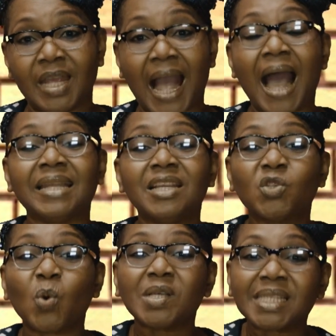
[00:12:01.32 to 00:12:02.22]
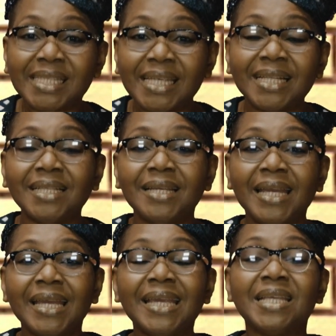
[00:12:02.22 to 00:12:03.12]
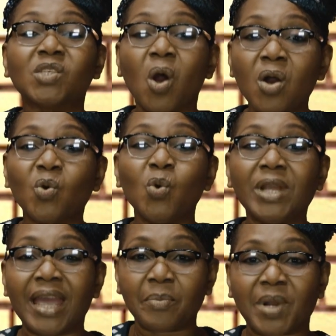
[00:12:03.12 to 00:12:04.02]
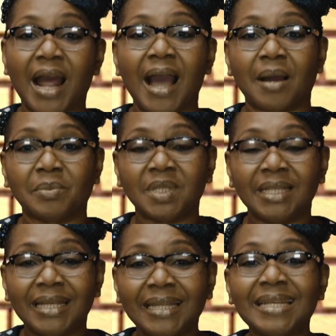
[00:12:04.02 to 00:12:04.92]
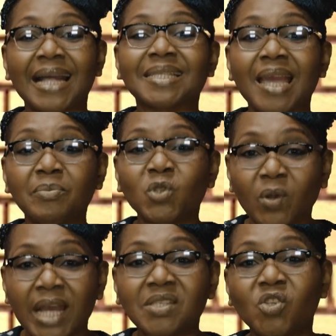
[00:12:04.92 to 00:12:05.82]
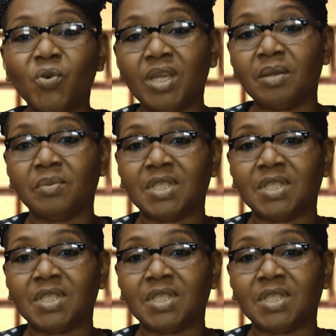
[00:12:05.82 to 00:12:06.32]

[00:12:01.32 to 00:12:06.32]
And it was still his uncle Abraham that came to rescue him.